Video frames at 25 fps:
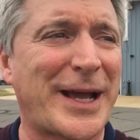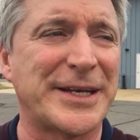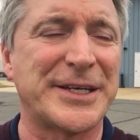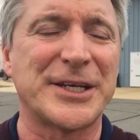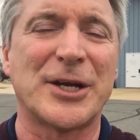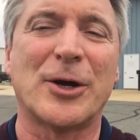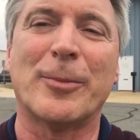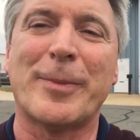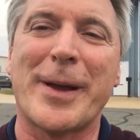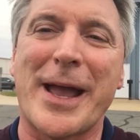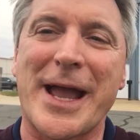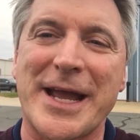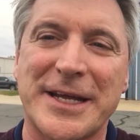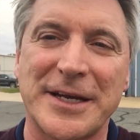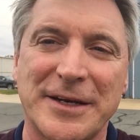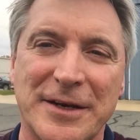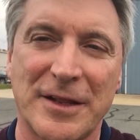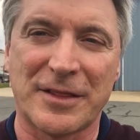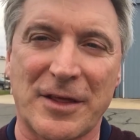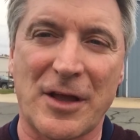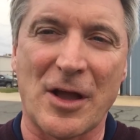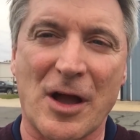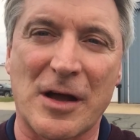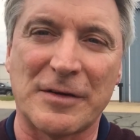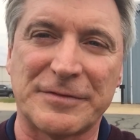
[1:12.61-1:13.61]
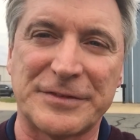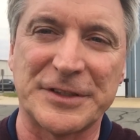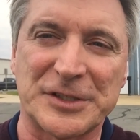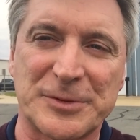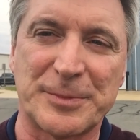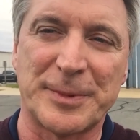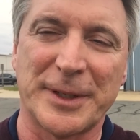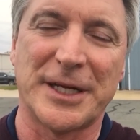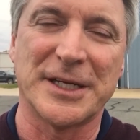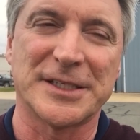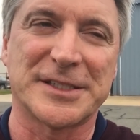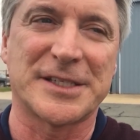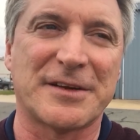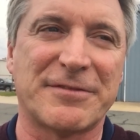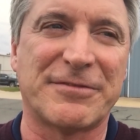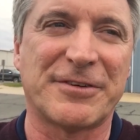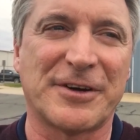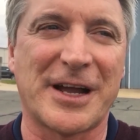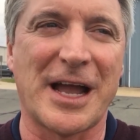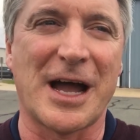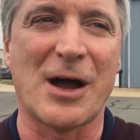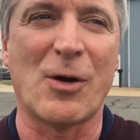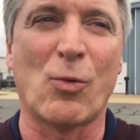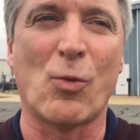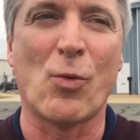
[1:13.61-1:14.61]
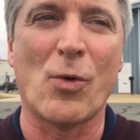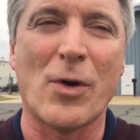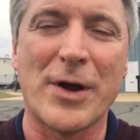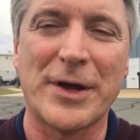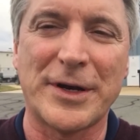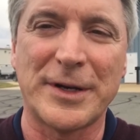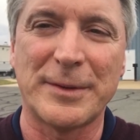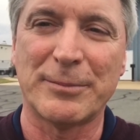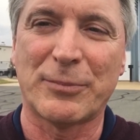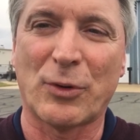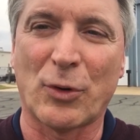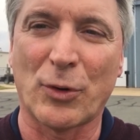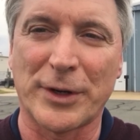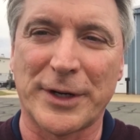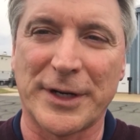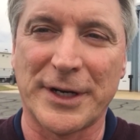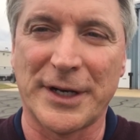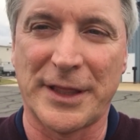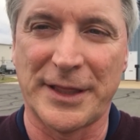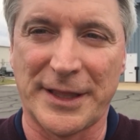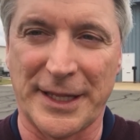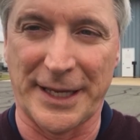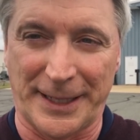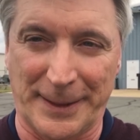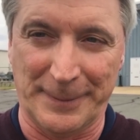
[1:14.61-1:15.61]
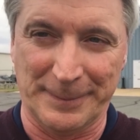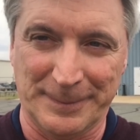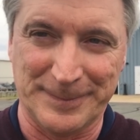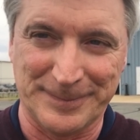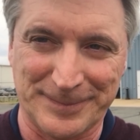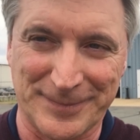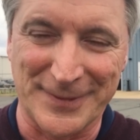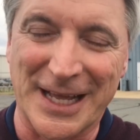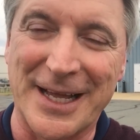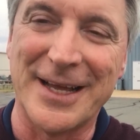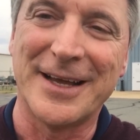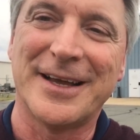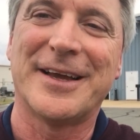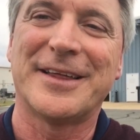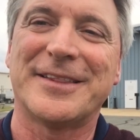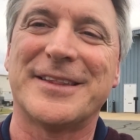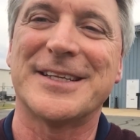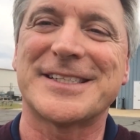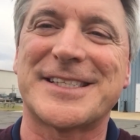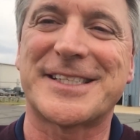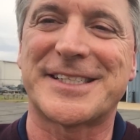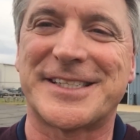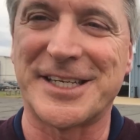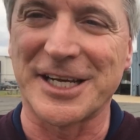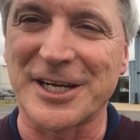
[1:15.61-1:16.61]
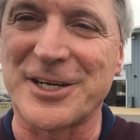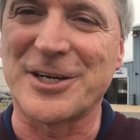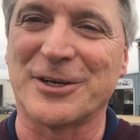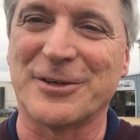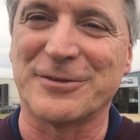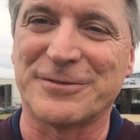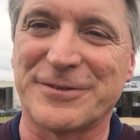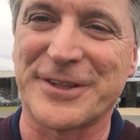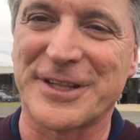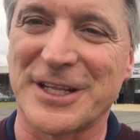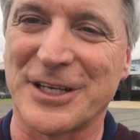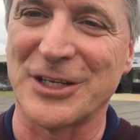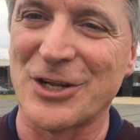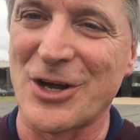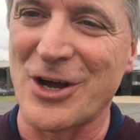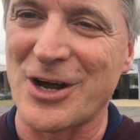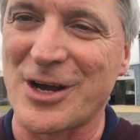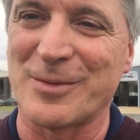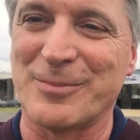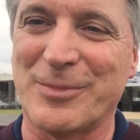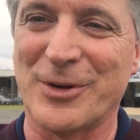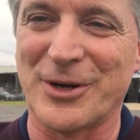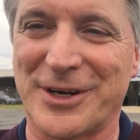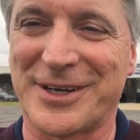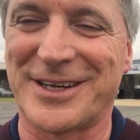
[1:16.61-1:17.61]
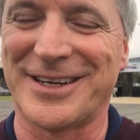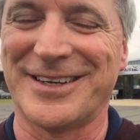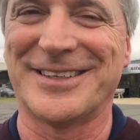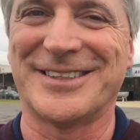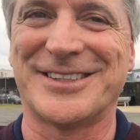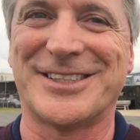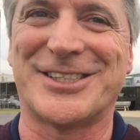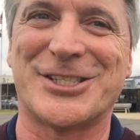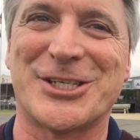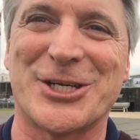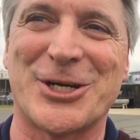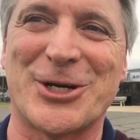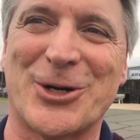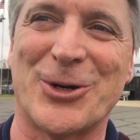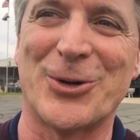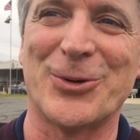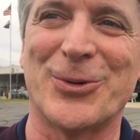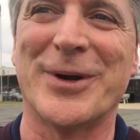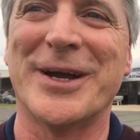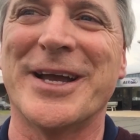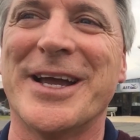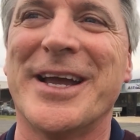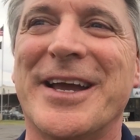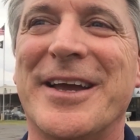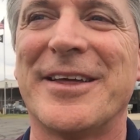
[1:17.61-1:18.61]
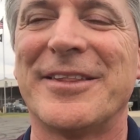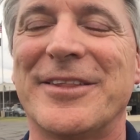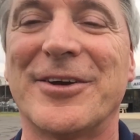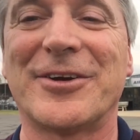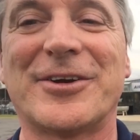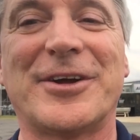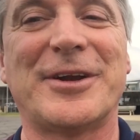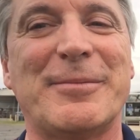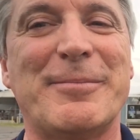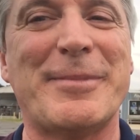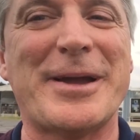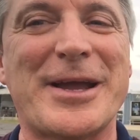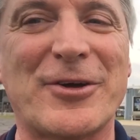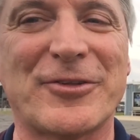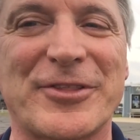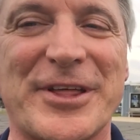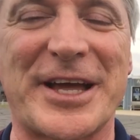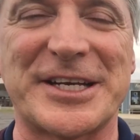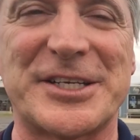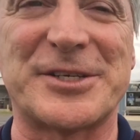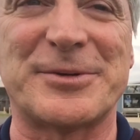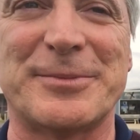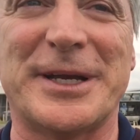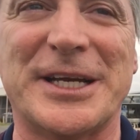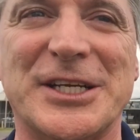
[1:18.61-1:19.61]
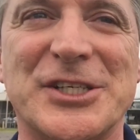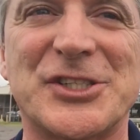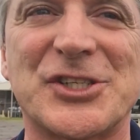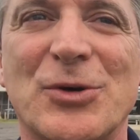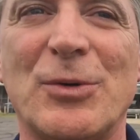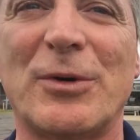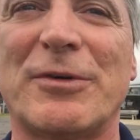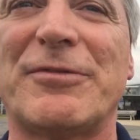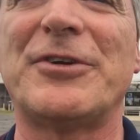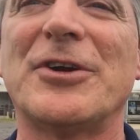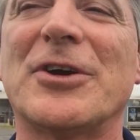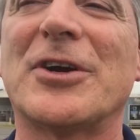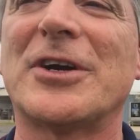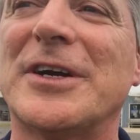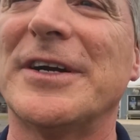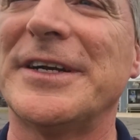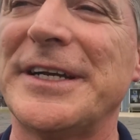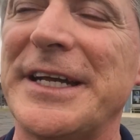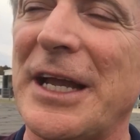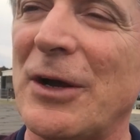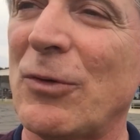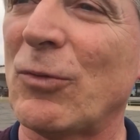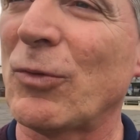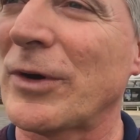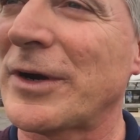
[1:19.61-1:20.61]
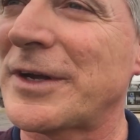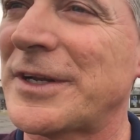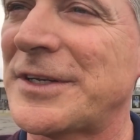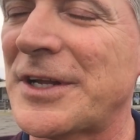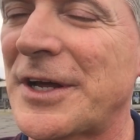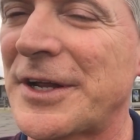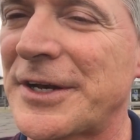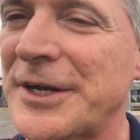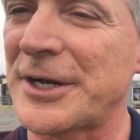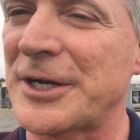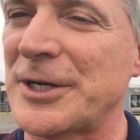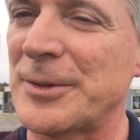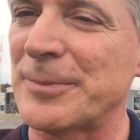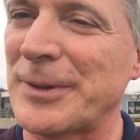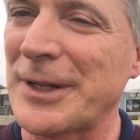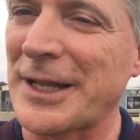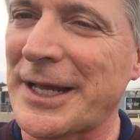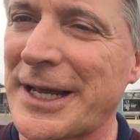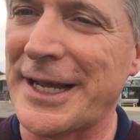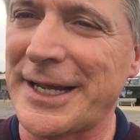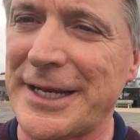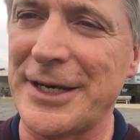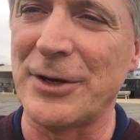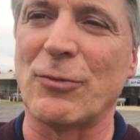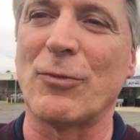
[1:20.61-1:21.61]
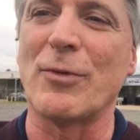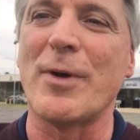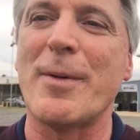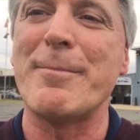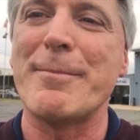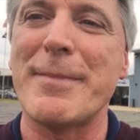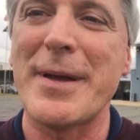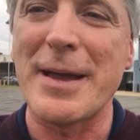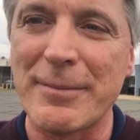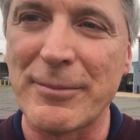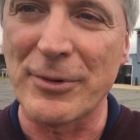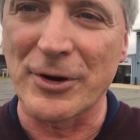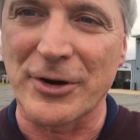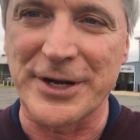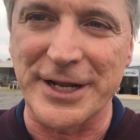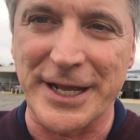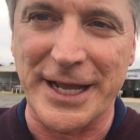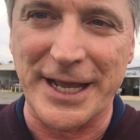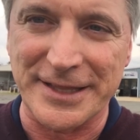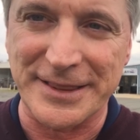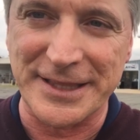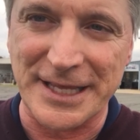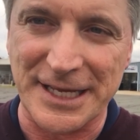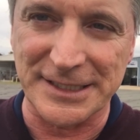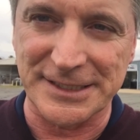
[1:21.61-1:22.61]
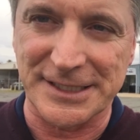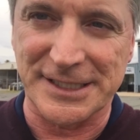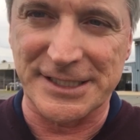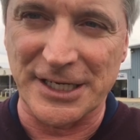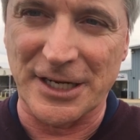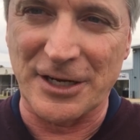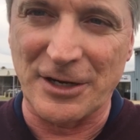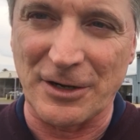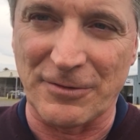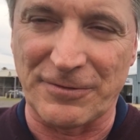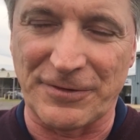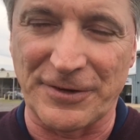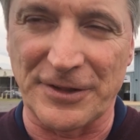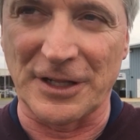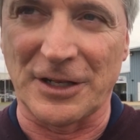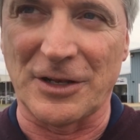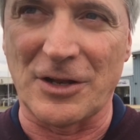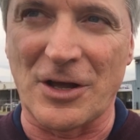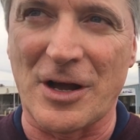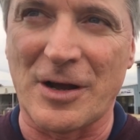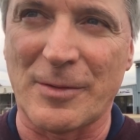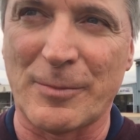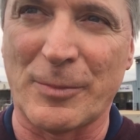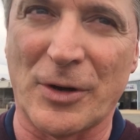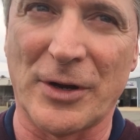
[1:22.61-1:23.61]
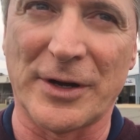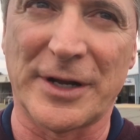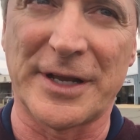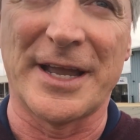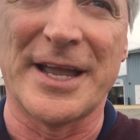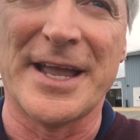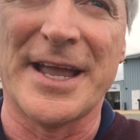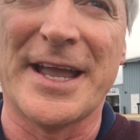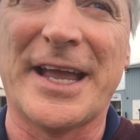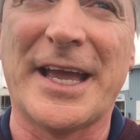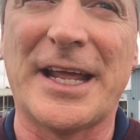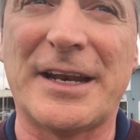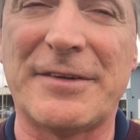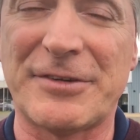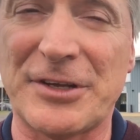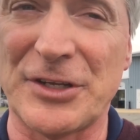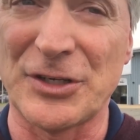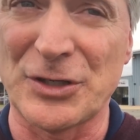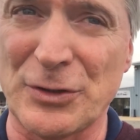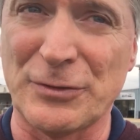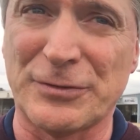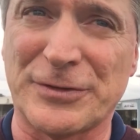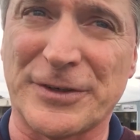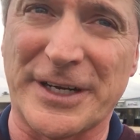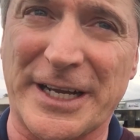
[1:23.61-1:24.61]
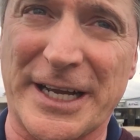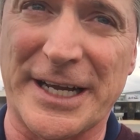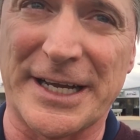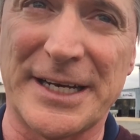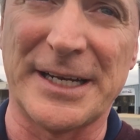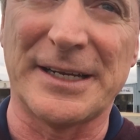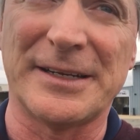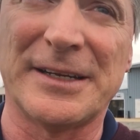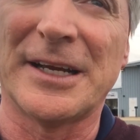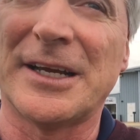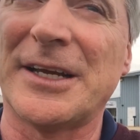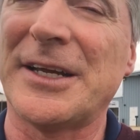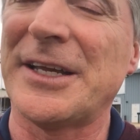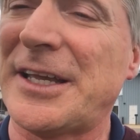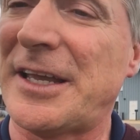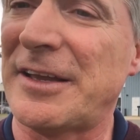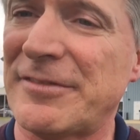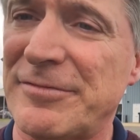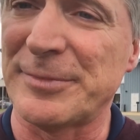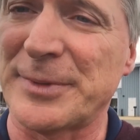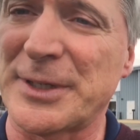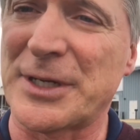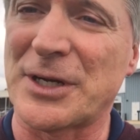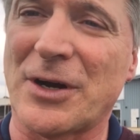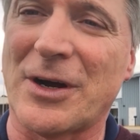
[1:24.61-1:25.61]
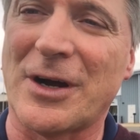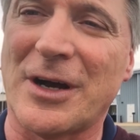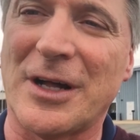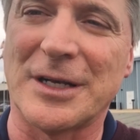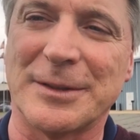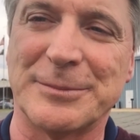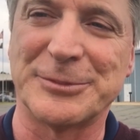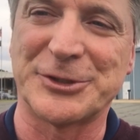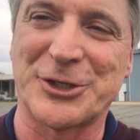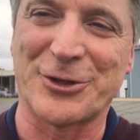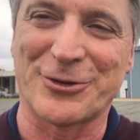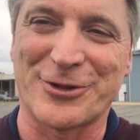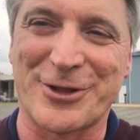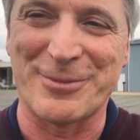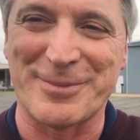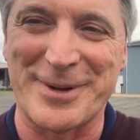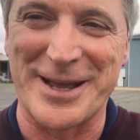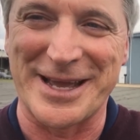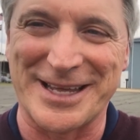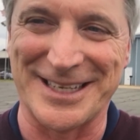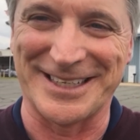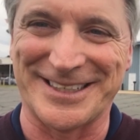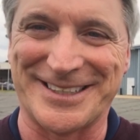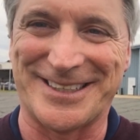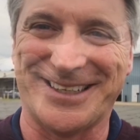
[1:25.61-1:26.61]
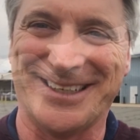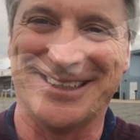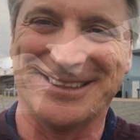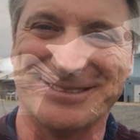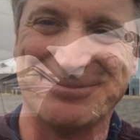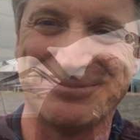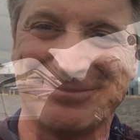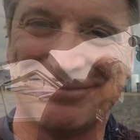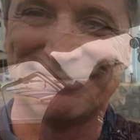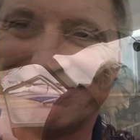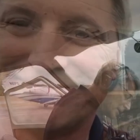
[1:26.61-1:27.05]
had to go back into the office because I forgot one important thing this sticker for the logbook. So they're gonna mail that to me. So if you're gonna get work done on your plane, remember to get that sticker for the logbook. And if you do forget, give them a call. I'm sure they'll mail it to you.